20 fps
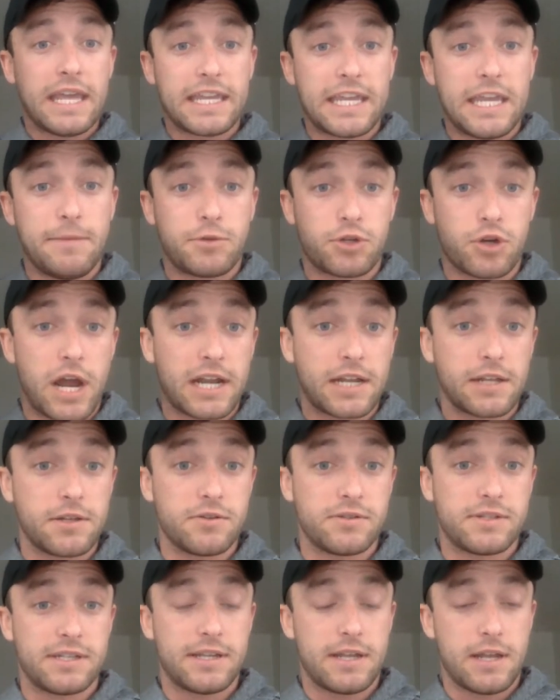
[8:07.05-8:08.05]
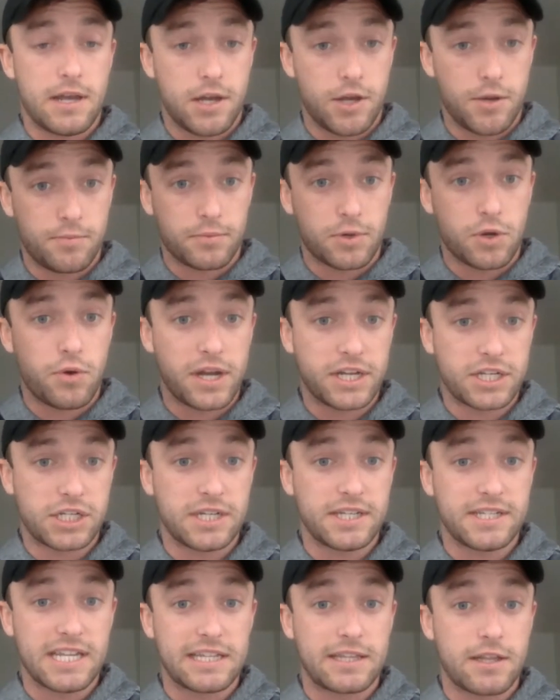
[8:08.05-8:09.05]
Keep track of those
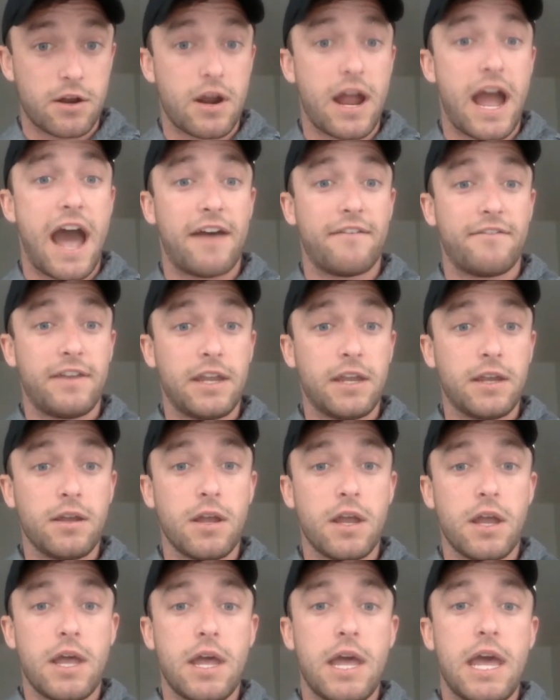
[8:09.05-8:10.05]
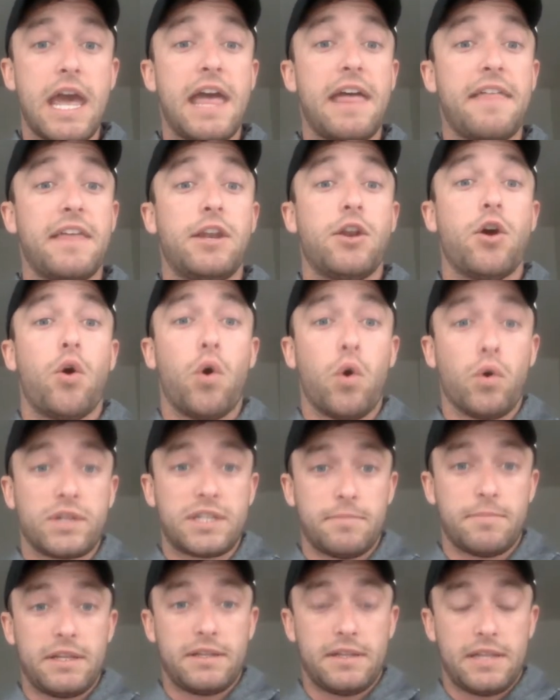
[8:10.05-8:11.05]
questions that they're having. And then
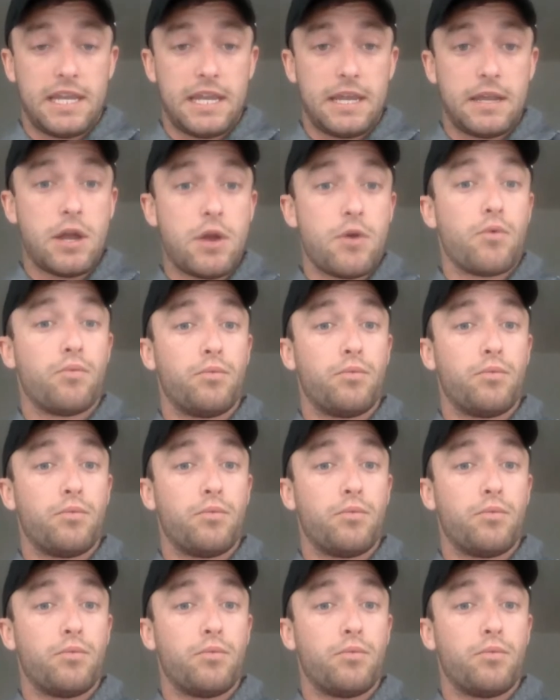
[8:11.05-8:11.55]
ultimately